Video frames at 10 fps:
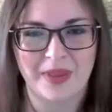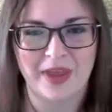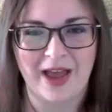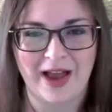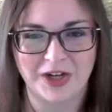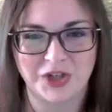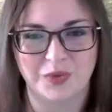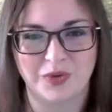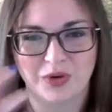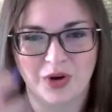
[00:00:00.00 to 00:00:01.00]

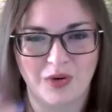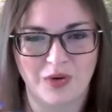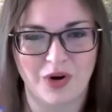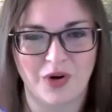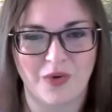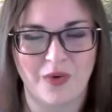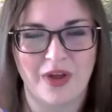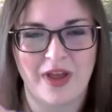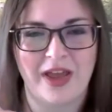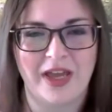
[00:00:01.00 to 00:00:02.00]
actual cocoa,
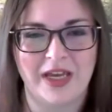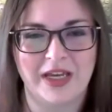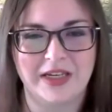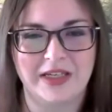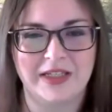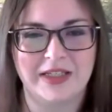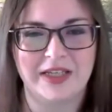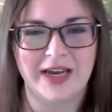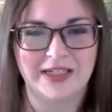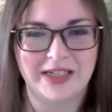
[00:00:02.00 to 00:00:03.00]
is
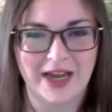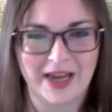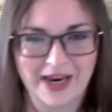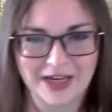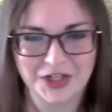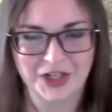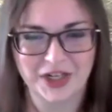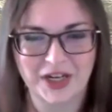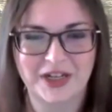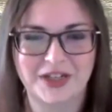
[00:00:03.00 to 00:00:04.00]
anti-aging
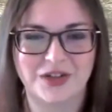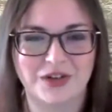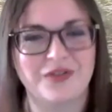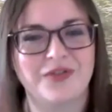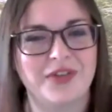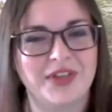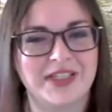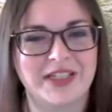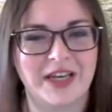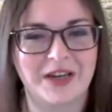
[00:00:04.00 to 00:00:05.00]
and is good for the
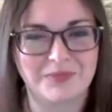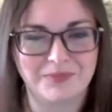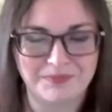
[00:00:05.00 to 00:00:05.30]
skin.